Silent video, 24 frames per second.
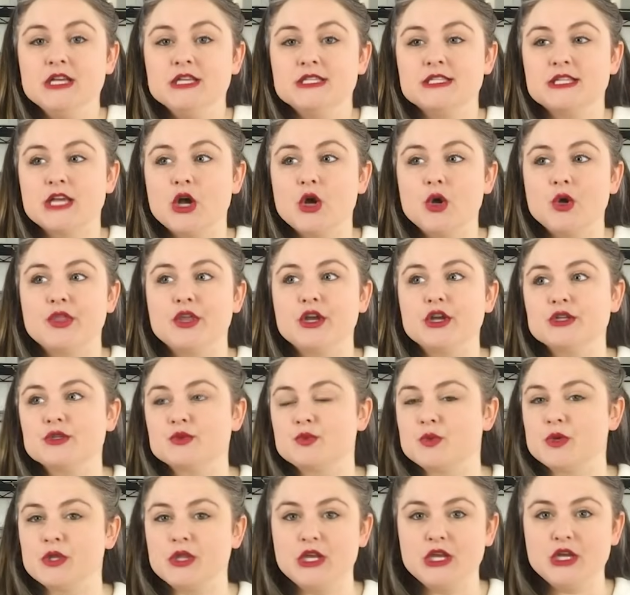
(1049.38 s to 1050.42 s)
So
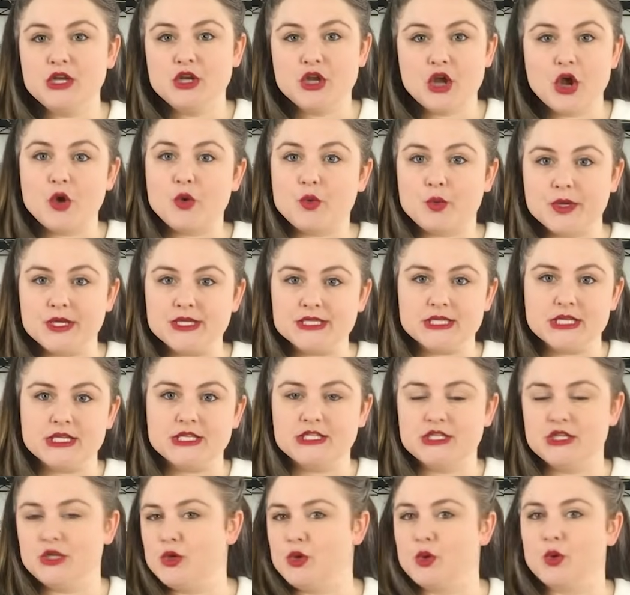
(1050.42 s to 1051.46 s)
there's really no
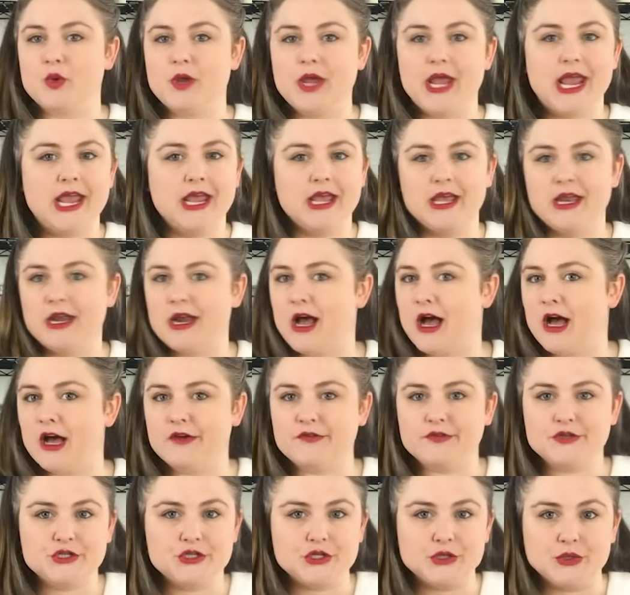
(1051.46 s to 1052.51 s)
reason to create an
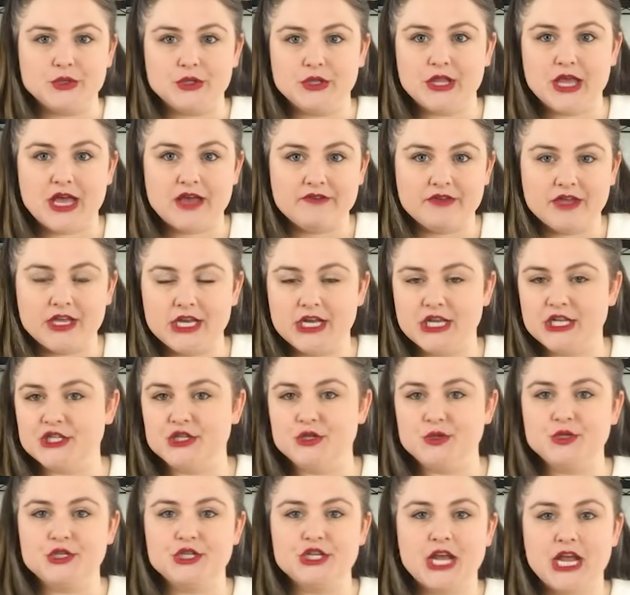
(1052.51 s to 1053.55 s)
offshoot leaven
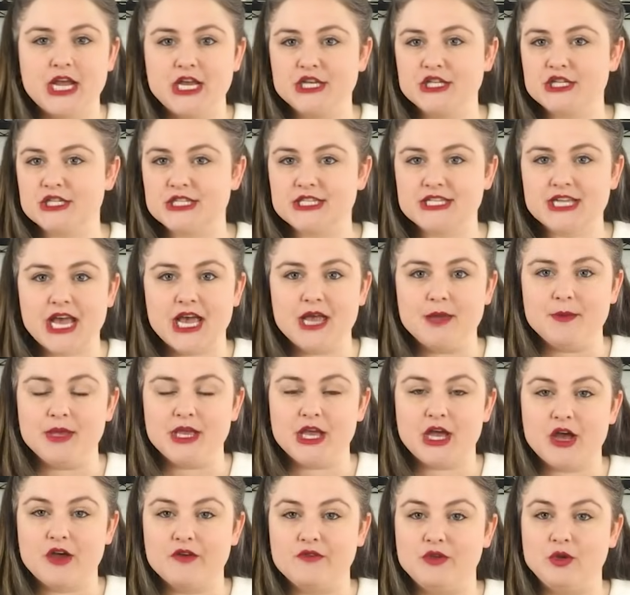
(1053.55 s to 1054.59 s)
to change the
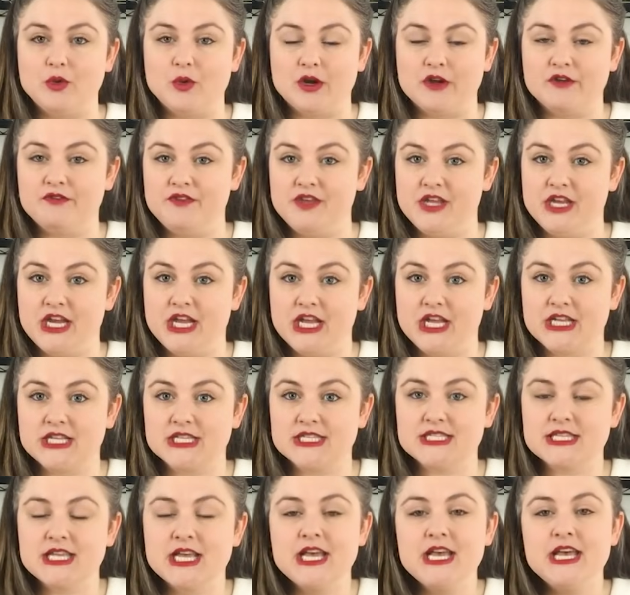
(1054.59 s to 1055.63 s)
timing of your
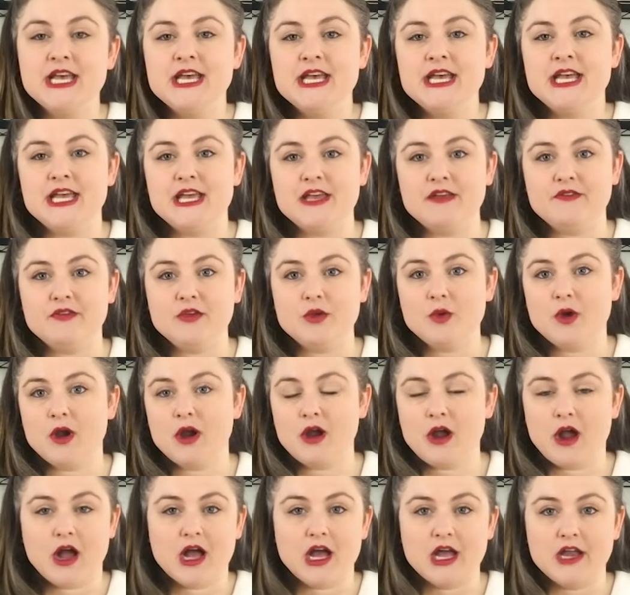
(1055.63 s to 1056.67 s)
feedings. If you
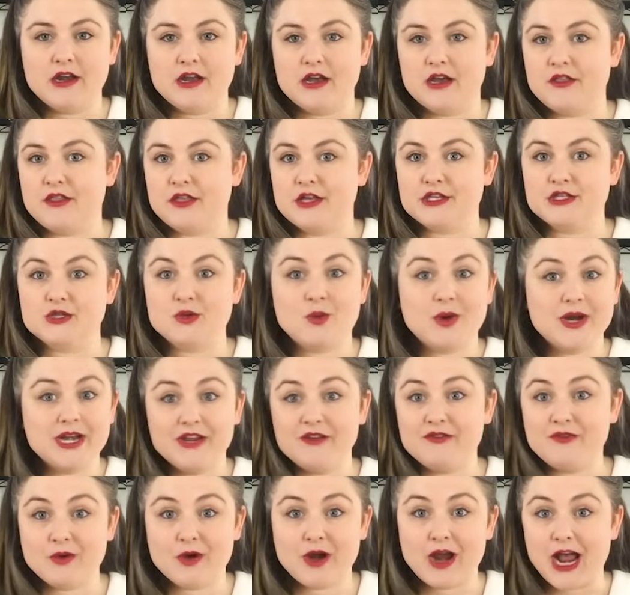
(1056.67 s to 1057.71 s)
are on the
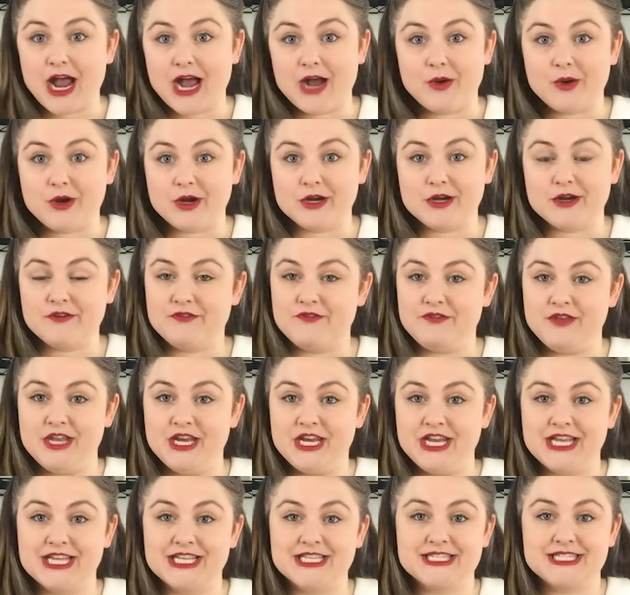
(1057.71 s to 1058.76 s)
24-hour
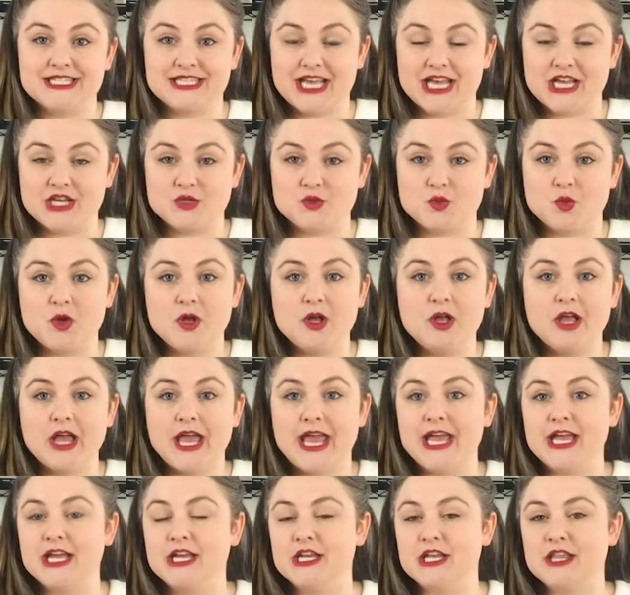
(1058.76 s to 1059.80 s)
feeding schedule
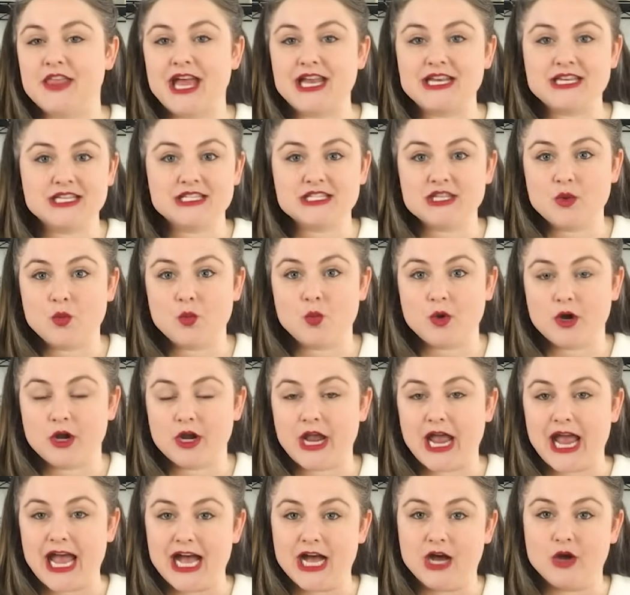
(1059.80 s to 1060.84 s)
and that doesn't
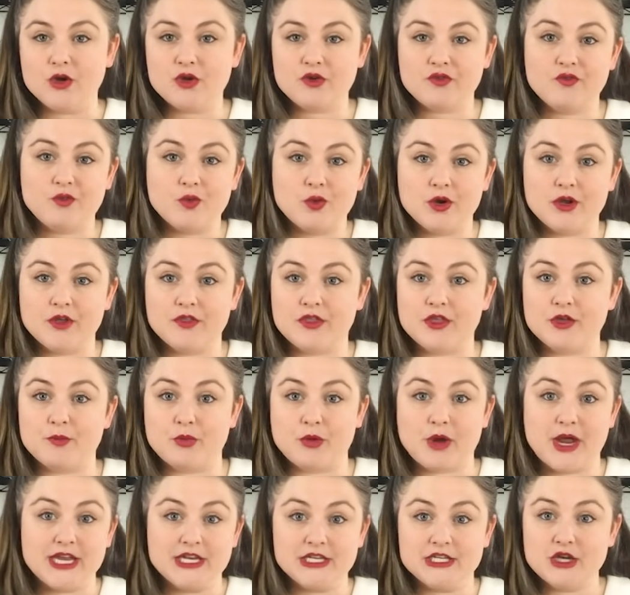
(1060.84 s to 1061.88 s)
work out for the
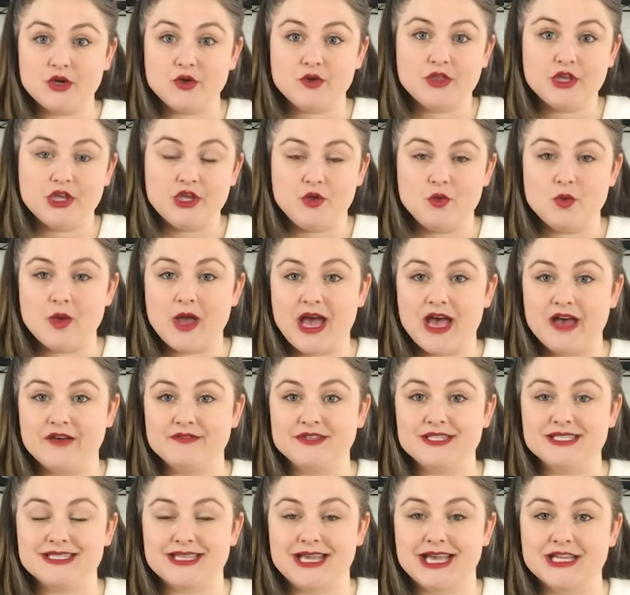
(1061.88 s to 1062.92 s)
bread dough that you
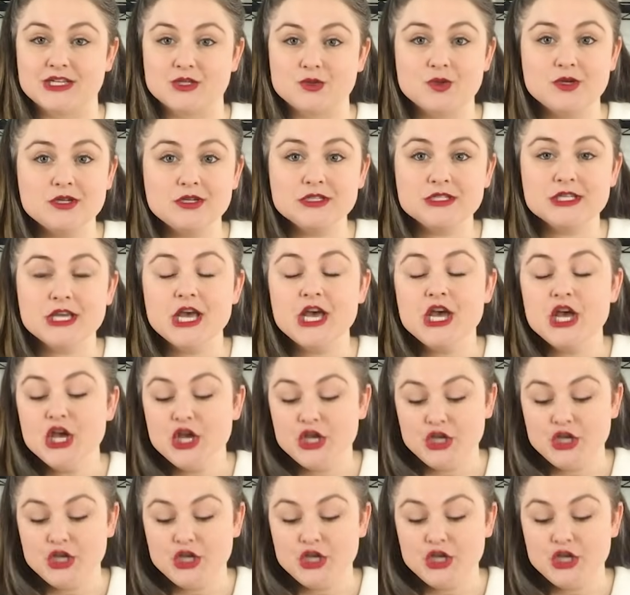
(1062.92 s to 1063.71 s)
have scheduled,